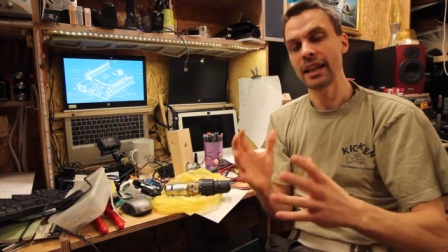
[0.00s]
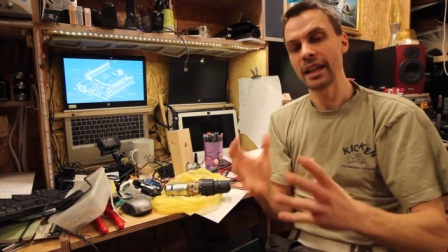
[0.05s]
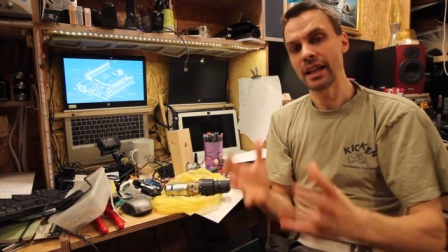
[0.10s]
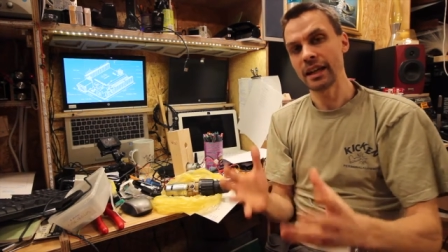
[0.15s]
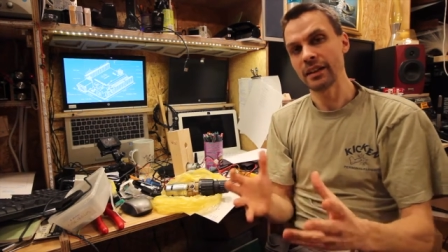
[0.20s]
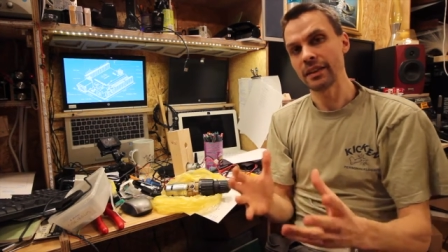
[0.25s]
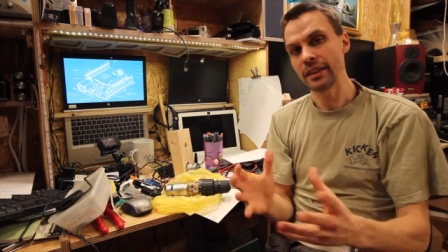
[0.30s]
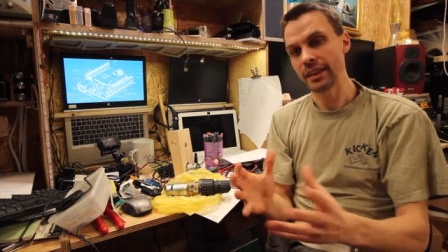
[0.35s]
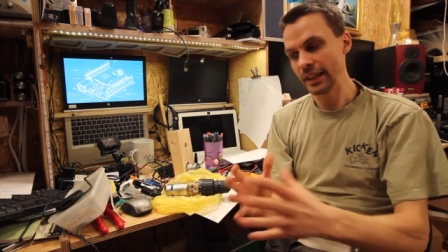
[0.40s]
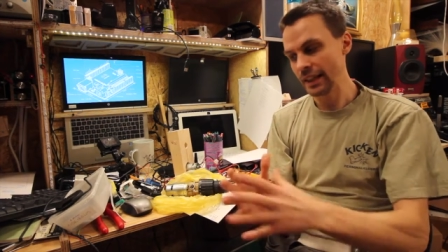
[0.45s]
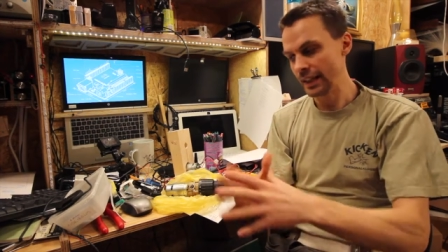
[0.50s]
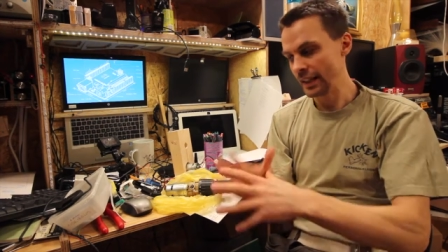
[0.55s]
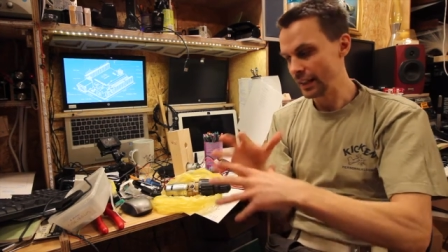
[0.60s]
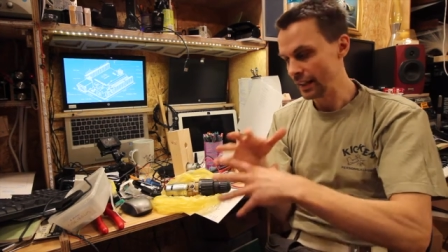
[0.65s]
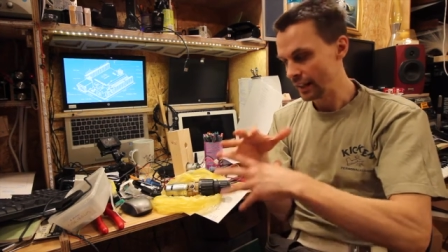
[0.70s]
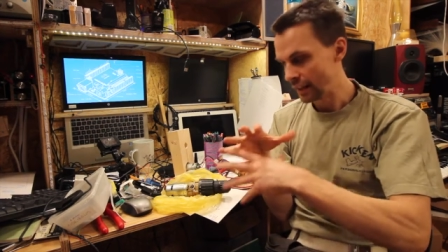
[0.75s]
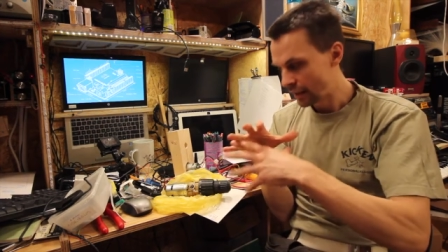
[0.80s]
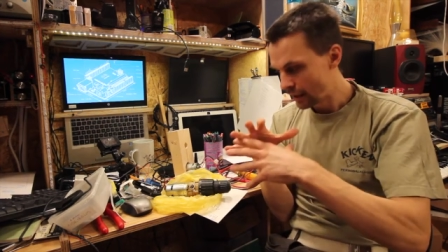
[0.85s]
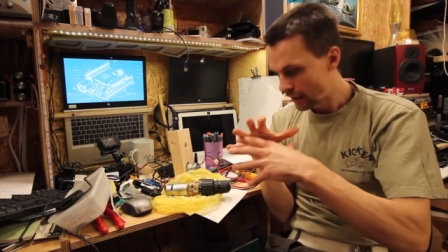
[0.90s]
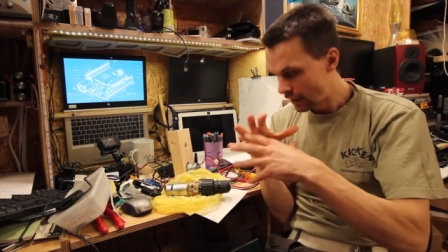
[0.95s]

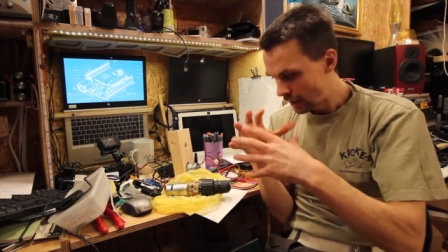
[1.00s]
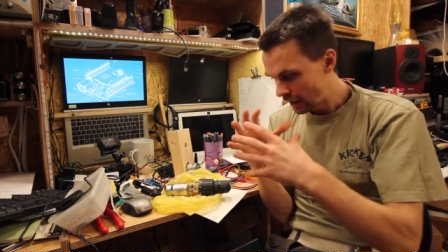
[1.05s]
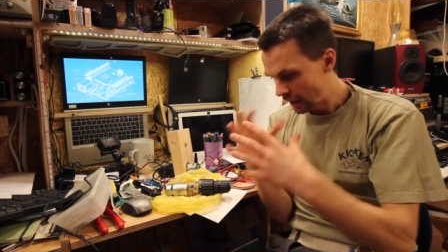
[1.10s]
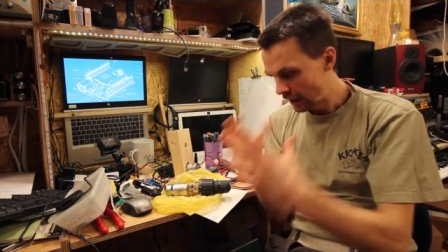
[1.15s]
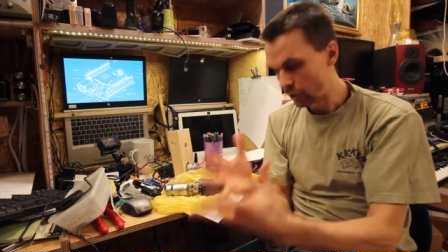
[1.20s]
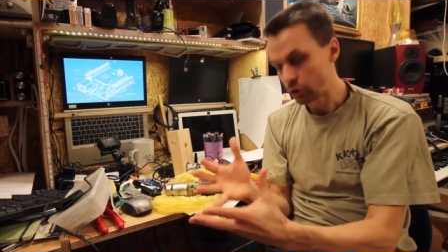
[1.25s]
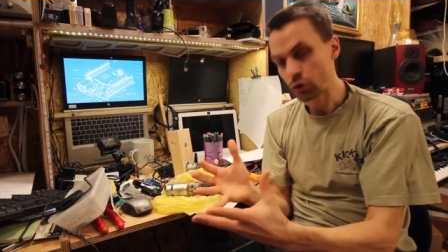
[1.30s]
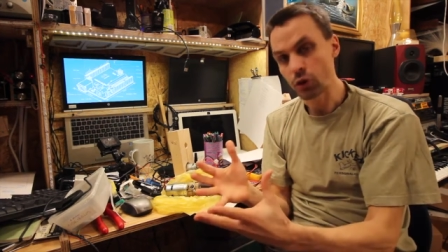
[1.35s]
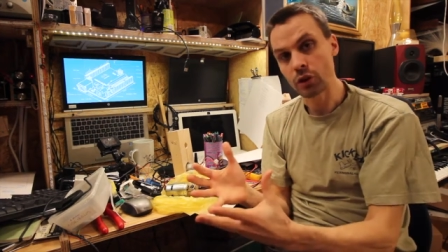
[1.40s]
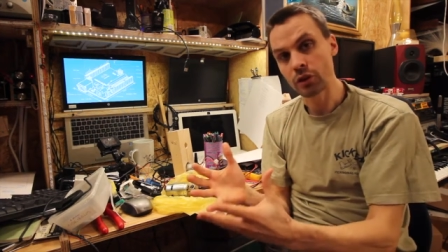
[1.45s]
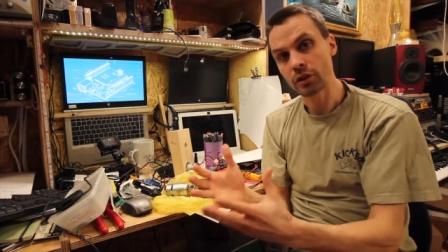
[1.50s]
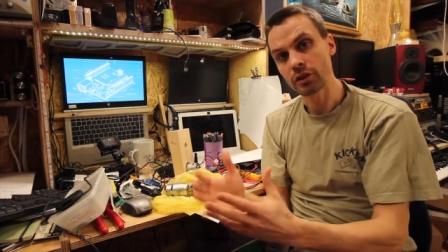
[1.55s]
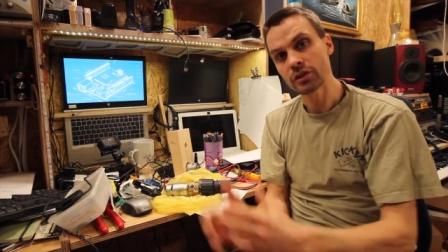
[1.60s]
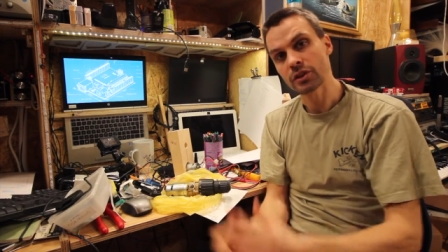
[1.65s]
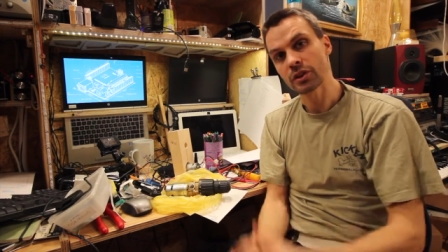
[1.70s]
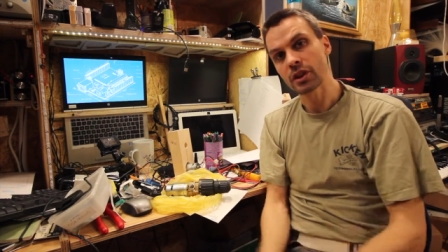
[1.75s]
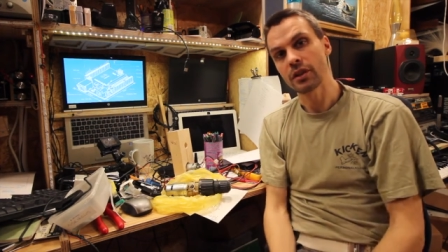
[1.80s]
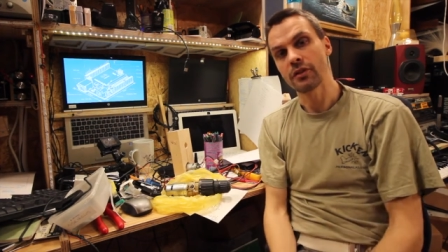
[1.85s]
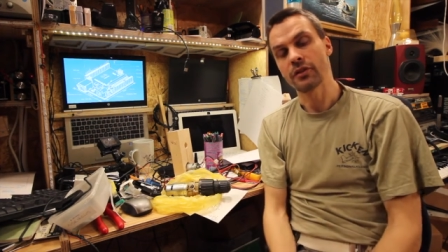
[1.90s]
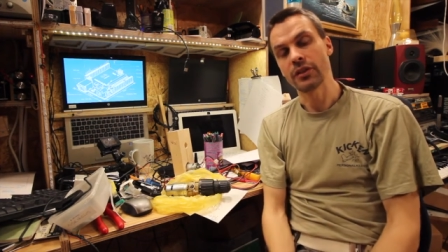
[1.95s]
the
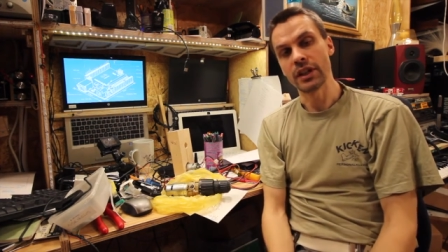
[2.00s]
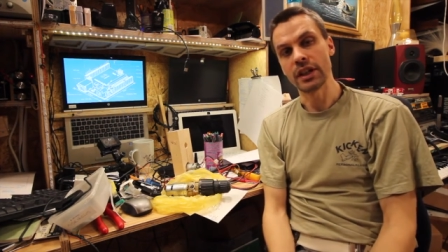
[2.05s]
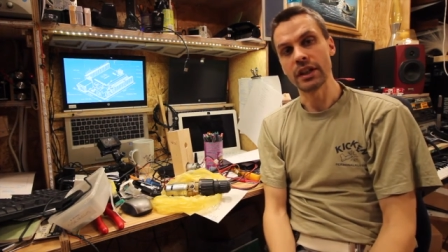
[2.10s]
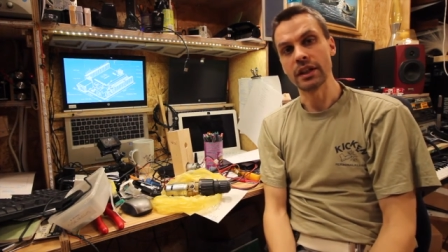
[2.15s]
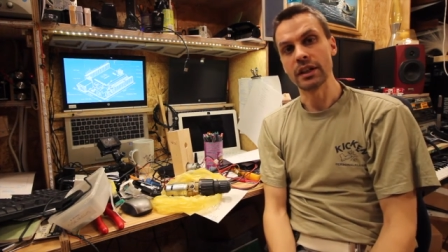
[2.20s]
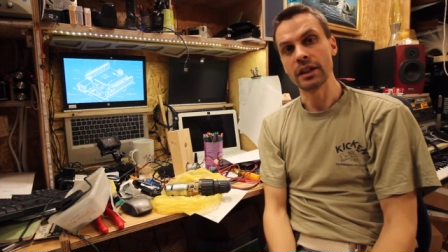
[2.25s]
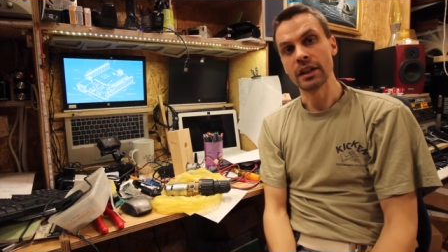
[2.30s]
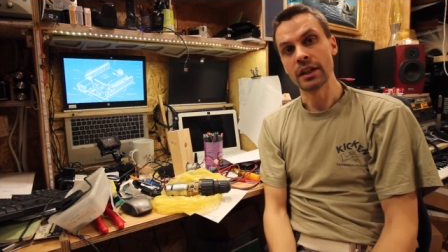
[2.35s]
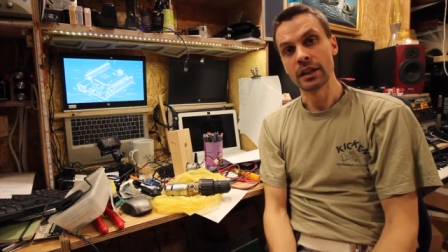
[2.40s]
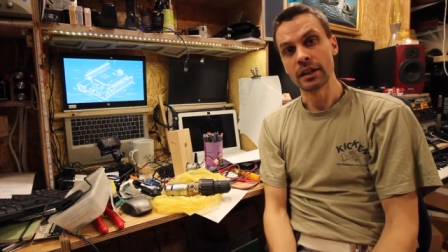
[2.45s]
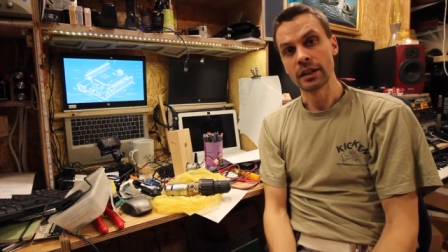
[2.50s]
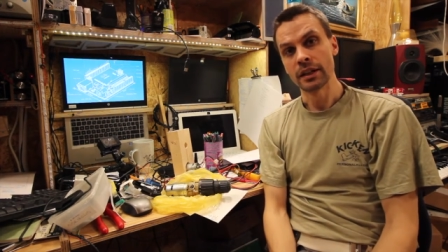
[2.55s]
internals of the